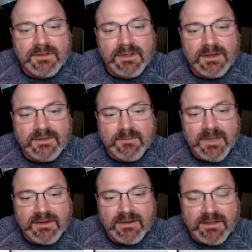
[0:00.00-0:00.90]
And it's made
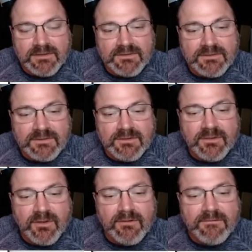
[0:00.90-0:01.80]
a nice
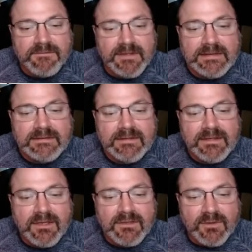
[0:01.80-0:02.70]
curve fit.
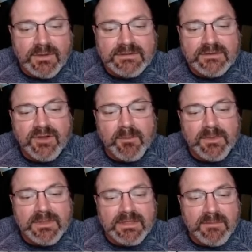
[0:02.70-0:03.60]
So it's determined
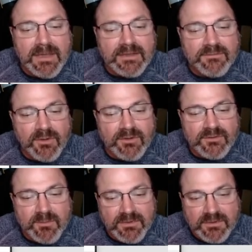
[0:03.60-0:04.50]
that the best
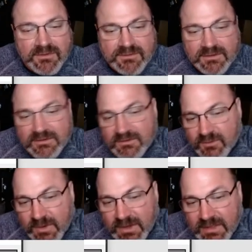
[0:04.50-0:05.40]
focuser position is
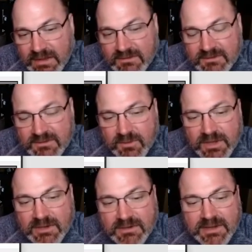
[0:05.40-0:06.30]

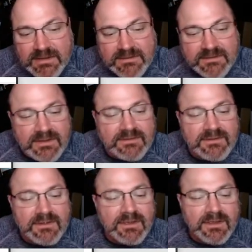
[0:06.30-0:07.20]
20,186.
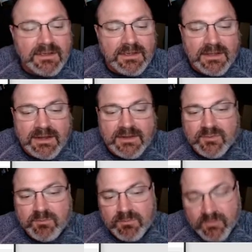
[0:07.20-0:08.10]
And it's
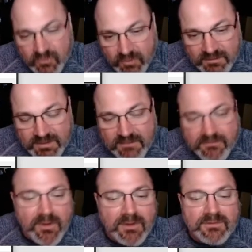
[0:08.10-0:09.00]
driven the
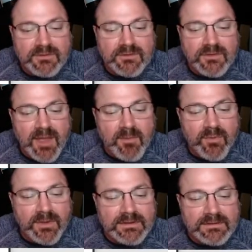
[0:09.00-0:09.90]
focuser to that
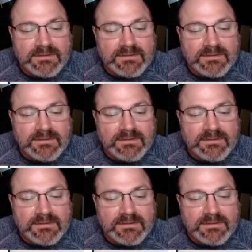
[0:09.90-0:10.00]
point.